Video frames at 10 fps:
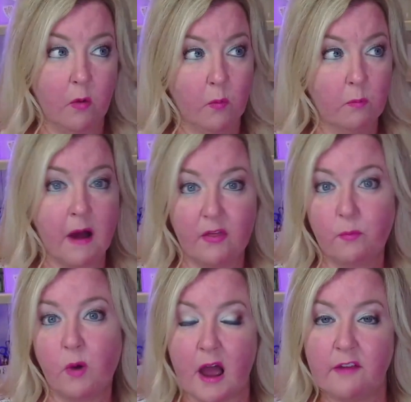
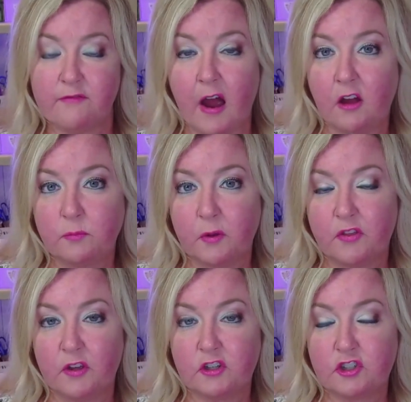What I filed with
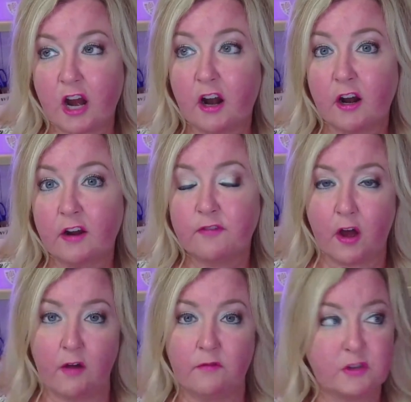the sheriff
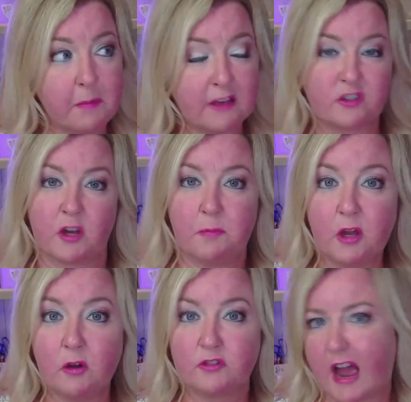of domestic
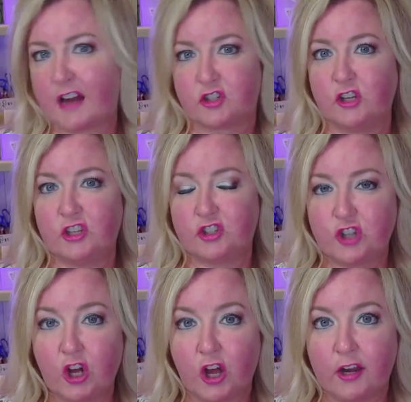abuse actually
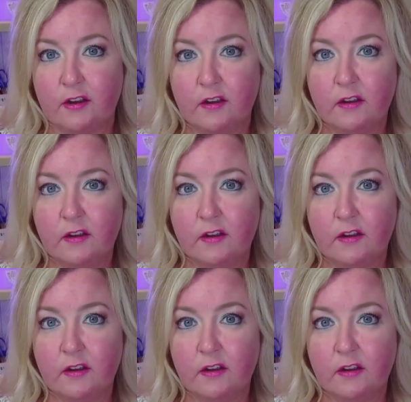stood.